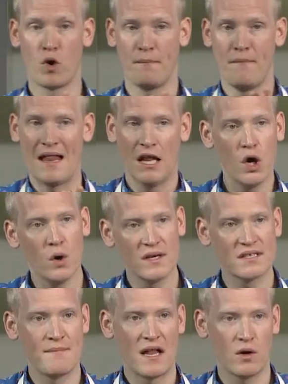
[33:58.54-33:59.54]
mellow.
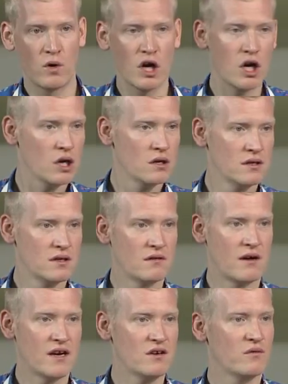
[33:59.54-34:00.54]
It's mellower.
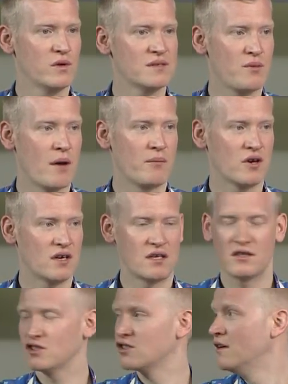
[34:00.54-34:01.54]
I don't know what's proper
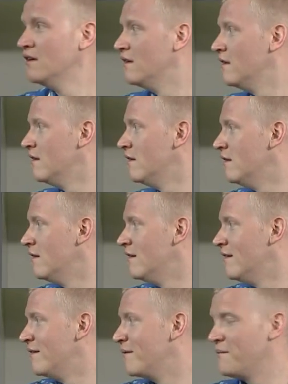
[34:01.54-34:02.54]
English.
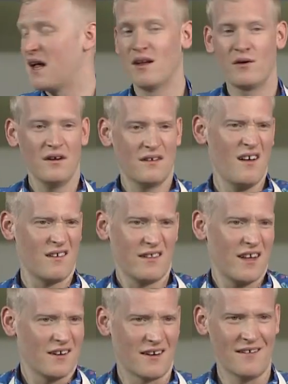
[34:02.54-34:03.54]
Mellower? Oh, there you